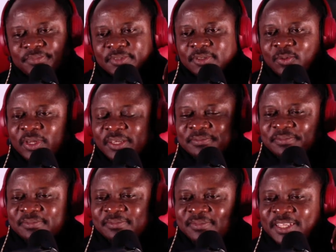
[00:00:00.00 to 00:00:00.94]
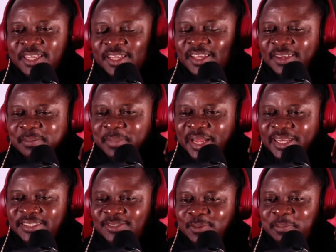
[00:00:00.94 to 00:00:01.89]
Well,
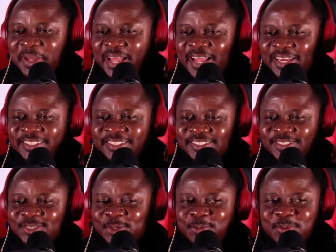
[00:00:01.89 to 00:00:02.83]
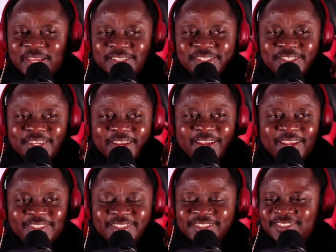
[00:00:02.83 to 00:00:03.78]
man to man is so
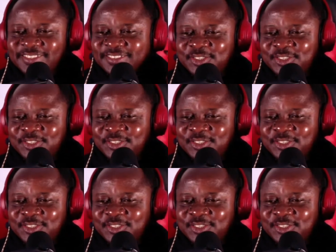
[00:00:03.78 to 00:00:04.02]
unjust.